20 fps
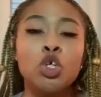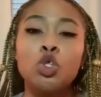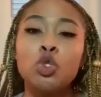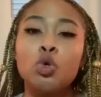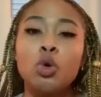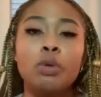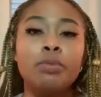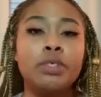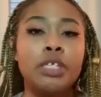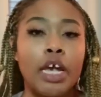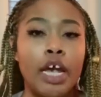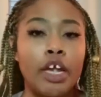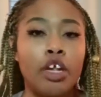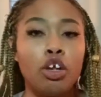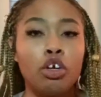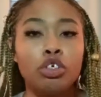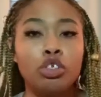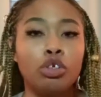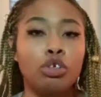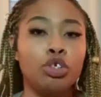to obtain
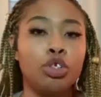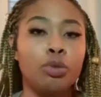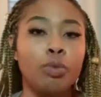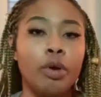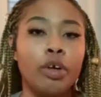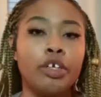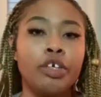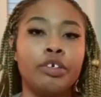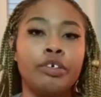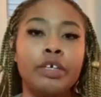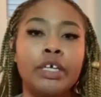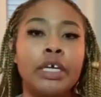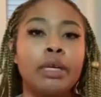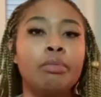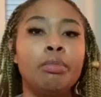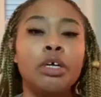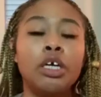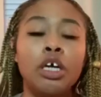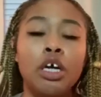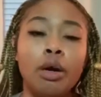your social work degree and
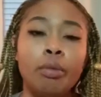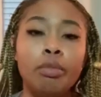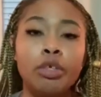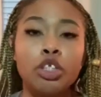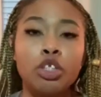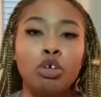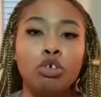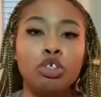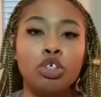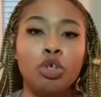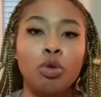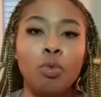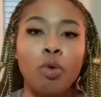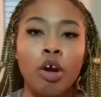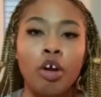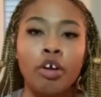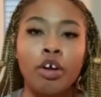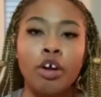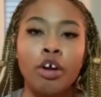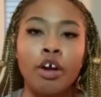become a social
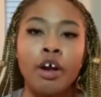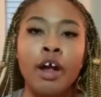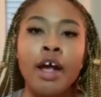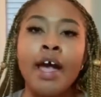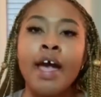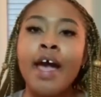worker.